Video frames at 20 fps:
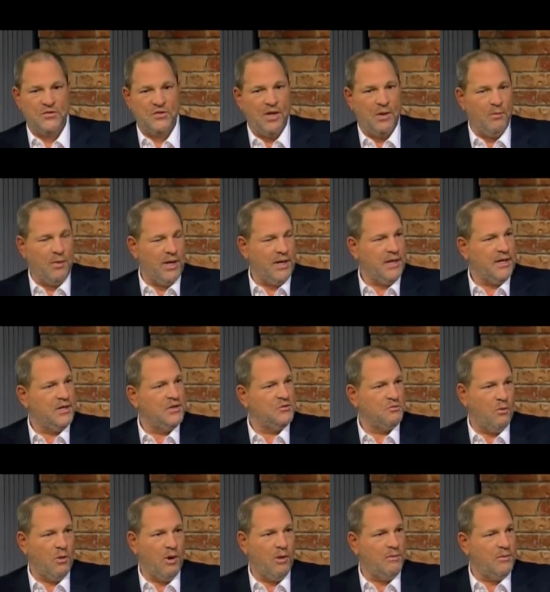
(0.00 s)
the same way
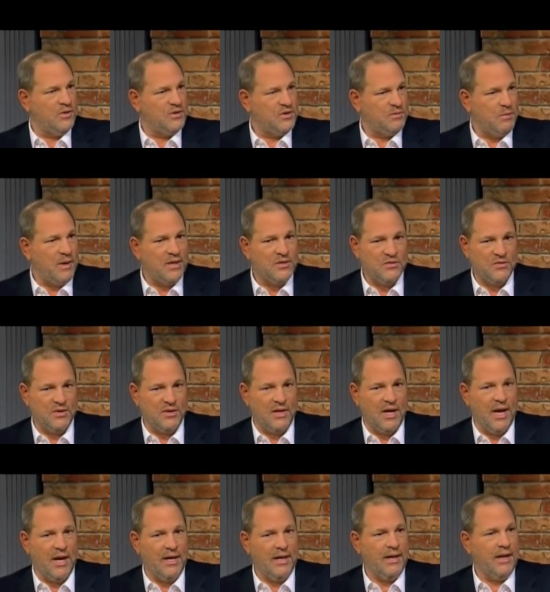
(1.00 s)
kids wear them in Spence and
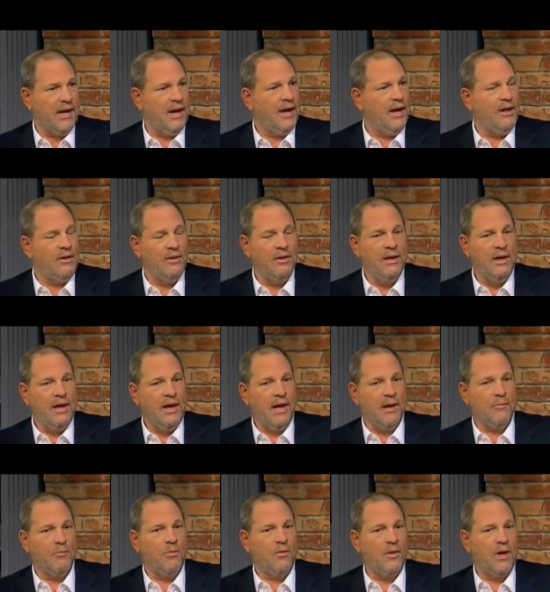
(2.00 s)
Nightingale
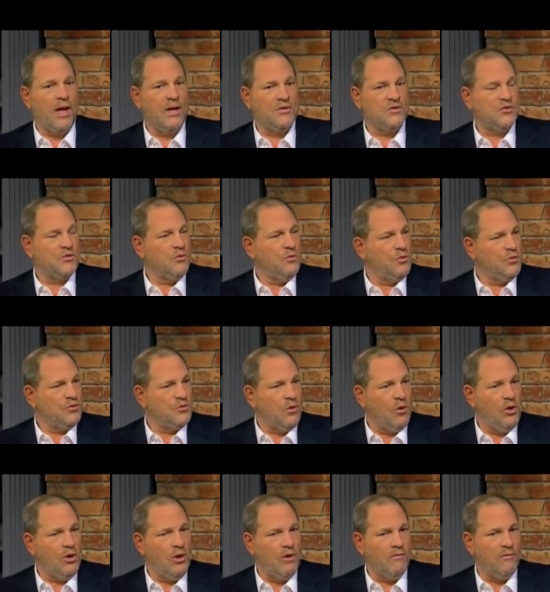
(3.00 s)
and schools
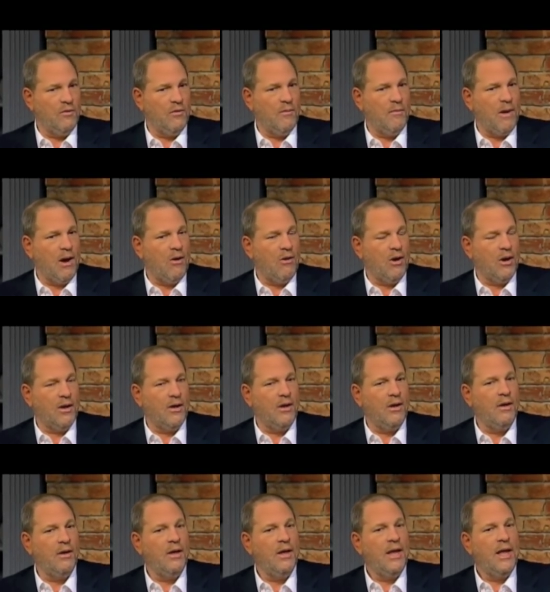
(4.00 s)
all over
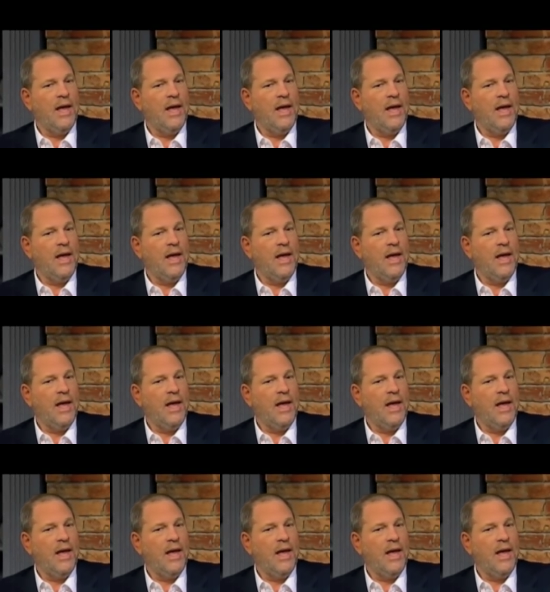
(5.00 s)
America,